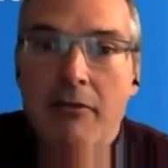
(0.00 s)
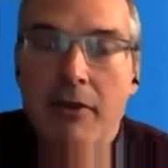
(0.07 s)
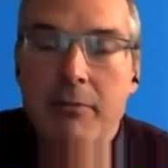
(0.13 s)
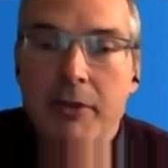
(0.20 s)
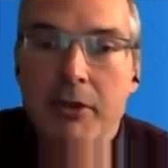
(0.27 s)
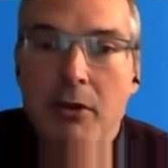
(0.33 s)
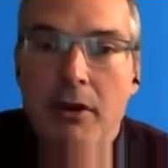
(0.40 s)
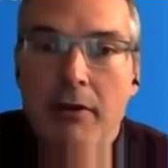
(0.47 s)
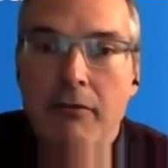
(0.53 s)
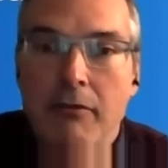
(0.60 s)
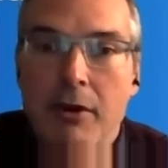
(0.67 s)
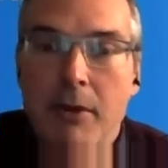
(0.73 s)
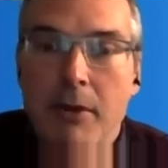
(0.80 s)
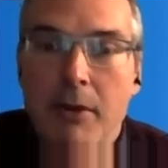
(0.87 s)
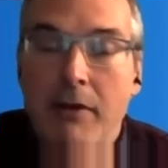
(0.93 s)
from the law
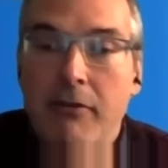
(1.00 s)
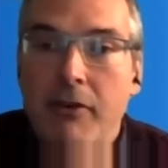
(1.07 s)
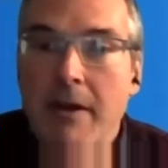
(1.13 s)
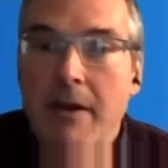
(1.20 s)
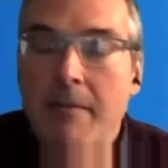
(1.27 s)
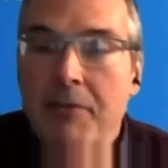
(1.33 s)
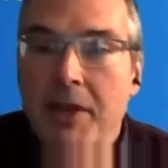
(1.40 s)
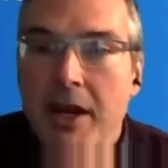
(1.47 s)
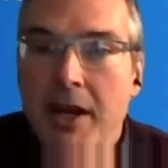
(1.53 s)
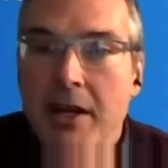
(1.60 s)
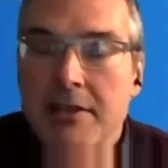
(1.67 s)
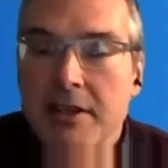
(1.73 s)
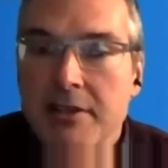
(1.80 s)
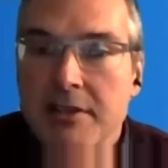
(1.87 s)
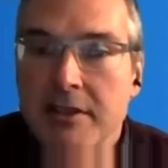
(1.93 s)
firm of
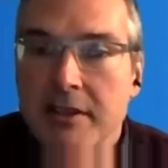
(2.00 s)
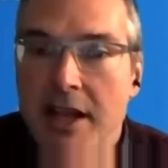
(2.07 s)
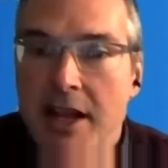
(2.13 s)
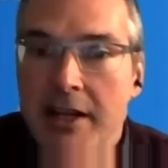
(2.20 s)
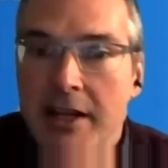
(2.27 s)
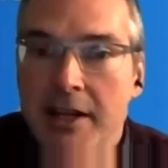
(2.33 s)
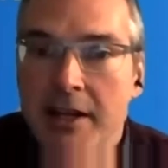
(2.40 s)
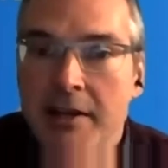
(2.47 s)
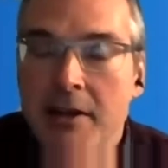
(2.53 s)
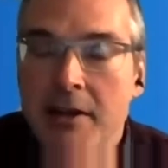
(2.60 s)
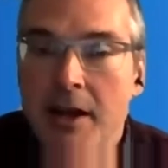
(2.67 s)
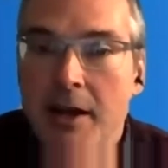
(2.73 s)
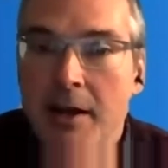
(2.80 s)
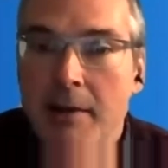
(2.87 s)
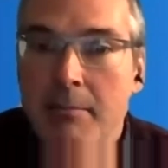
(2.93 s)
Zuzindlak and
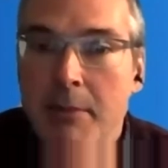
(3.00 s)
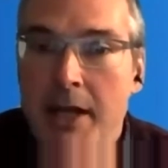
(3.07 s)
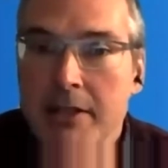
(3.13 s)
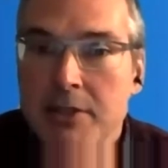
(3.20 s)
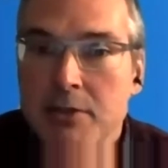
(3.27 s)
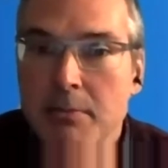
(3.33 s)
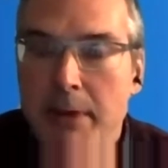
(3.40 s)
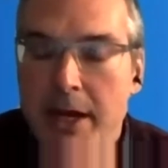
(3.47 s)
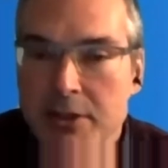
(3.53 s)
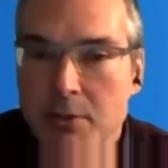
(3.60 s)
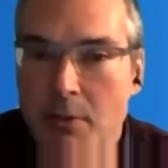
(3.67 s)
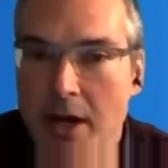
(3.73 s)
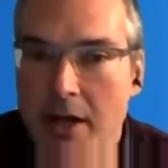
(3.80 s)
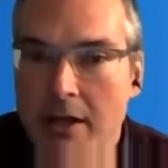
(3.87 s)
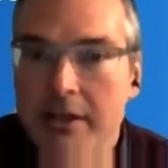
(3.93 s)

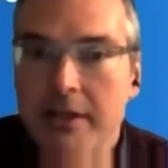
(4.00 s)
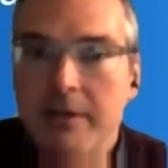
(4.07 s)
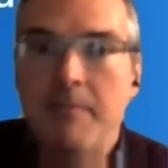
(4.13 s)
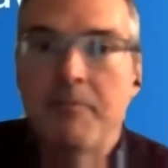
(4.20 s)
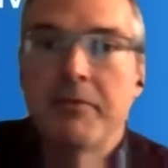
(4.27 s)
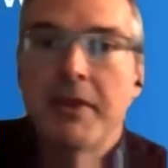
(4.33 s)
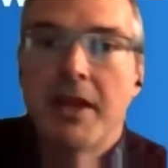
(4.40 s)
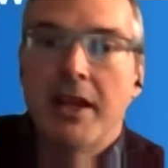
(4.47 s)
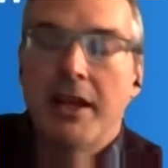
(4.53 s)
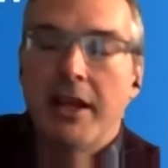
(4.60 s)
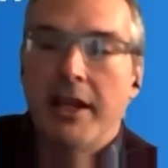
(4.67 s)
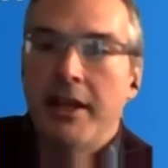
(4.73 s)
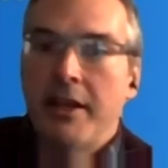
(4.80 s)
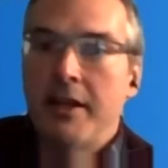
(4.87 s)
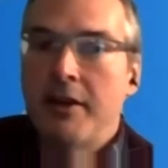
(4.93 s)
Boxwala
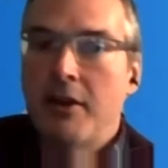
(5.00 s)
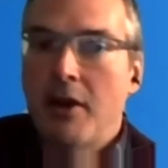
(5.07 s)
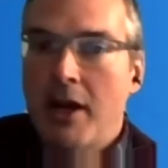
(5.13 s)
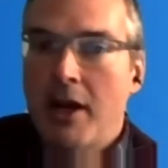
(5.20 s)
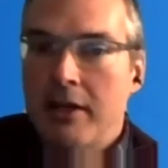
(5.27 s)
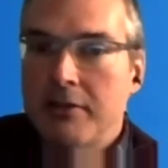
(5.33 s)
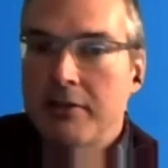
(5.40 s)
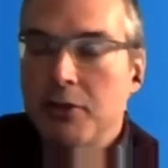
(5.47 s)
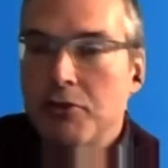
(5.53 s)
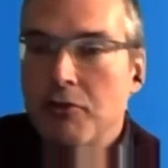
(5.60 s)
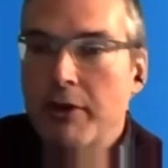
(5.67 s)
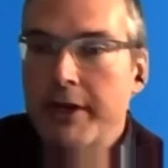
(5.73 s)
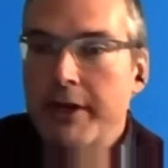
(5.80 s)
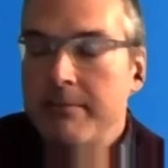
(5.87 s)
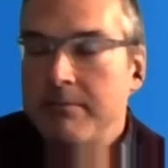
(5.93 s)
in
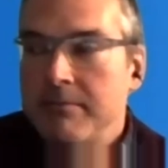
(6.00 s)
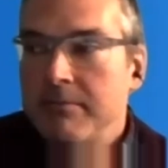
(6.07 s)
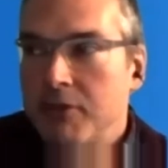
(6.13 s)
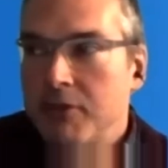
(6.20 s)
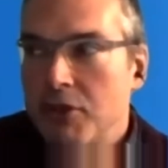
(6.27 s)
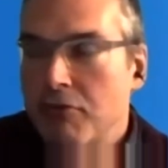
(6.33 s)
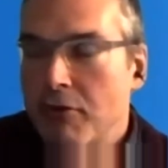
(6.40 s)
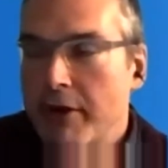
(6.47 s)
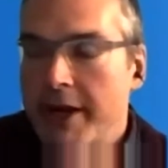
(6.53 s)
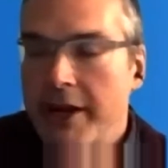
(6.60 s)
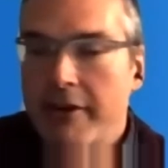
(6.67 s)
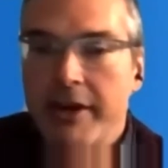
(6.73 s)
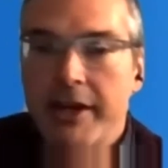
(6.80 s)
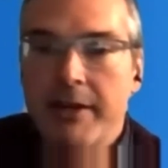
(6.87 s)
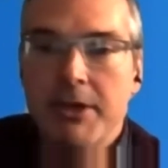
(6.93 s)
Detroit
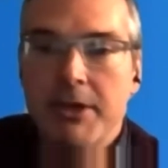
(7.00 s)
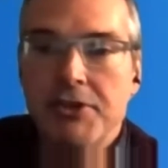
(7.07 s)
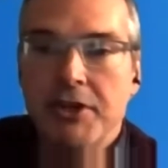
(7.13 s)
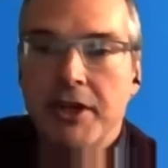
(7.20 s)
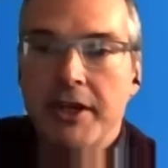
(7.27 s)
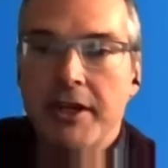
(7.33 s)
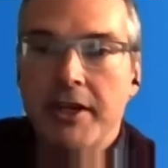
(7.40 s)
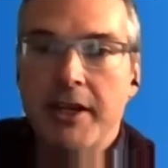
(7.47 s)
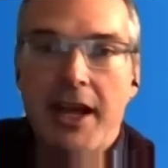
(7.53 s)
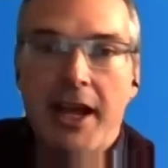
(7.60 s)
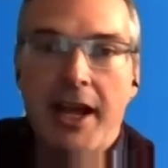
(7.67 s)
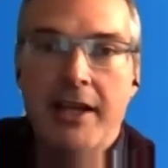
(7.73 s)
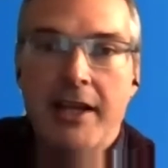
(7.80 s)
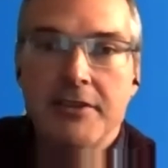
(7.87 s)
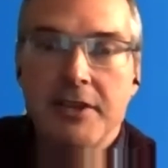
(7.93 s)
area, Michigan.
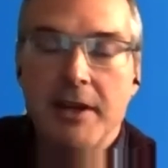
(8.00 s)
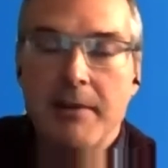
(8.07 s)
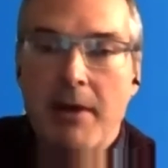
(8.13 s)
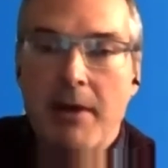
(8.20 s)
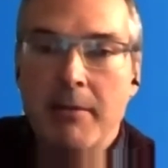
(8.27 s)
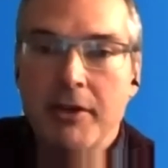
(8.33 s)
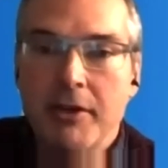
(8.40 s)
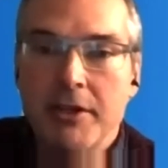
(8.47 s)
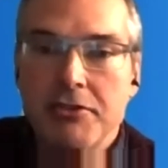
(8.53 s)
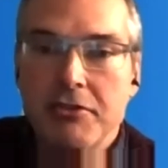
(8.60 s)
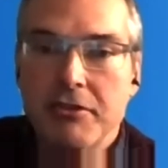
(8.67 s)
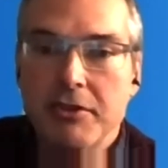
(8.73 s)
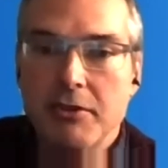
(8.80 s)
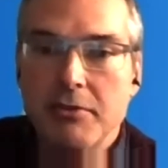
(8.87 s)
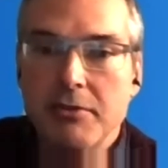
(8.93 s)
And I'm going to
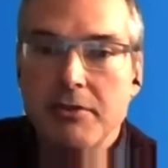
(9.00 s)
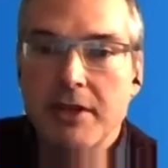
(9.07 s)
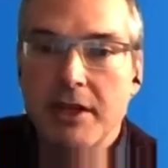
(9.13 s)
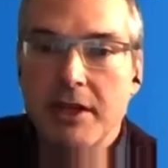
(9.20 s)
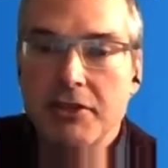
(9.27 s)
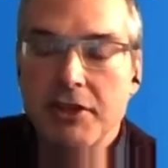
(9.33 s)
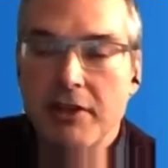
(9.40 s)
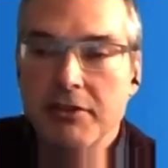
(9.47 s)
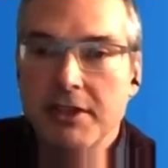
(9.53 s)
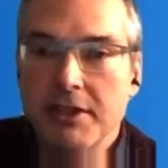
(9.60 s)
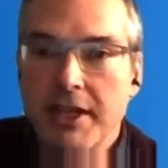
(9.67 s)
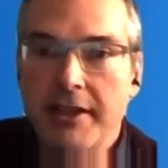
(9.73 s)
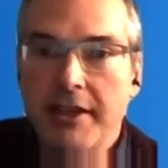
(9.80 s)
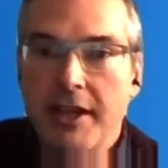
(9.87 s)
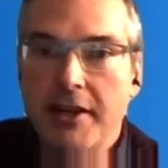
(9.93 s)
introduce
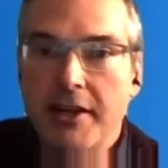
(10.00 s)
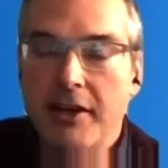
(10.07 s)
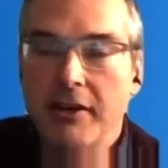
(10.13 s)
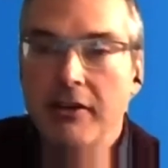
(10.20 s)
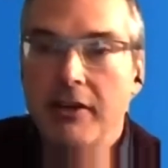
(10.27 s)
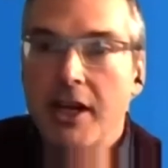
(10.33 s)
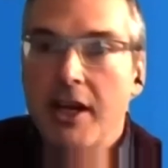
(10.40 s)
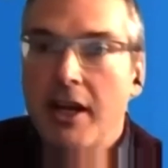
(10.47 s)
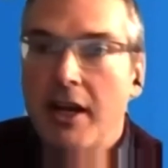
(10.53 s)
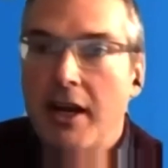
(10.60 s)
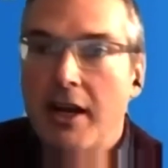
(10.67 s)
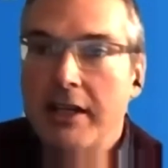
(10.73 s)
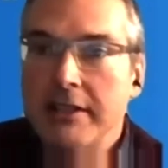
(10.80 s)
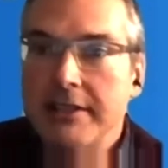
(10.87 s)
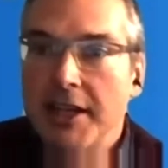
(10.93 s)
Chelsea and let her
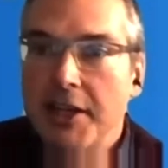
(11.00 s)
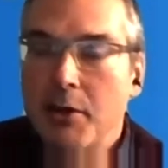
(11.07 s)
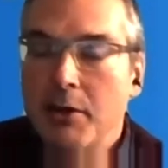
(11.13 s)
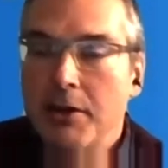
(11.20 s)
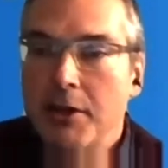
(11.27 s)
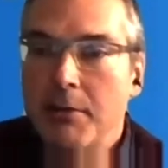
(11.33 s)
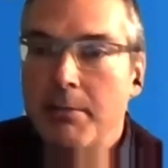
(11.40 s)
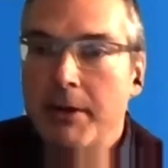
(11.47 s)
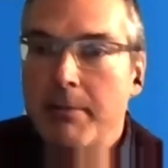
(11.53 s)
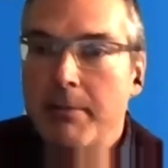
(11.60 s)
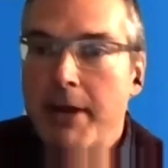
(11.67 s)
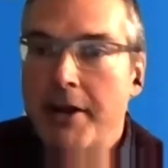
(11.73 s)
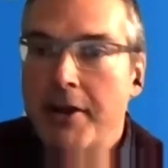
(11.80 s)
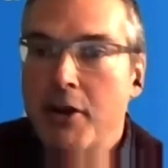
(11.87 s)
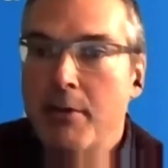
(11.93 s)
tell you a little bit
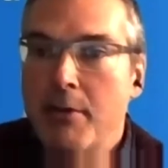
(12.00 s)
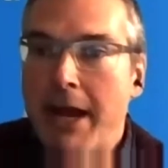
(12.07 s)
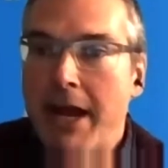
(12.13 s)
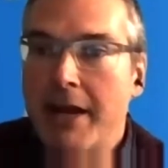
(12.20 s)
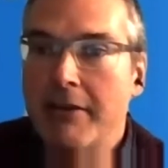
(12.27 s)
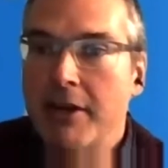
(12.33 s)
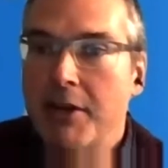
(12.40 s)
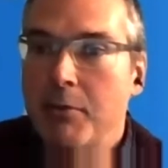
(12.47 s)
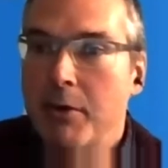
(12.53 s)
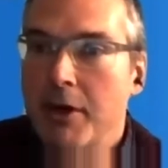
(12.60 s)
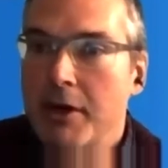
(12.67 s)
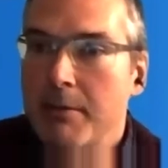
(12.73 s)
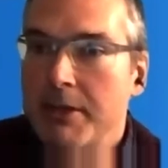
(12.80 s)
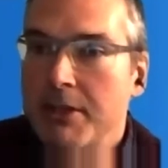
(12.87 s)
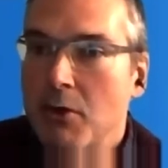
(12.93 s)
about her background. We're
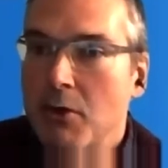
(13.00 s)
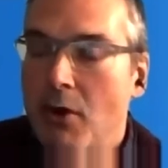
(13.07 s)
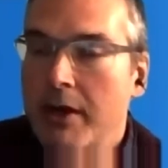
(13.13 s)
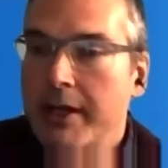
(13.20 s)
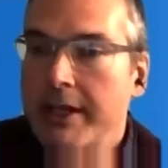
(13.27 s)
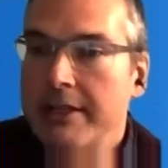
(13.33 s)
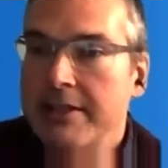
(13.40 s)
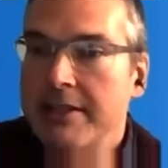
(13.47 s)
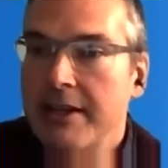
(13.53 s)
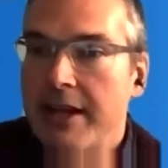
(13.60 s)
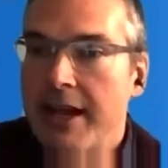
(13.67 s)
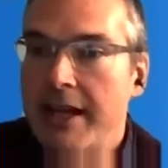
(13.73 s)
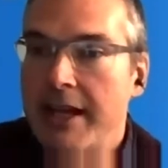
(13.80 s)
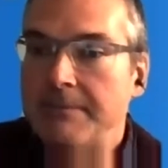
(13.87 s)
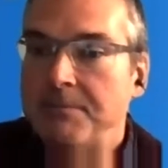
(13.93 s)
going to be talking
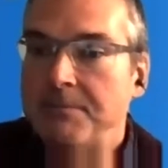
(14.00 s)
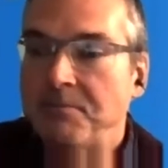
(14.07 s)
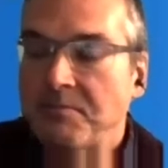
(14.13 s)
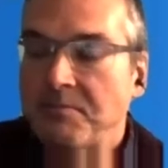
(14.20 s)
today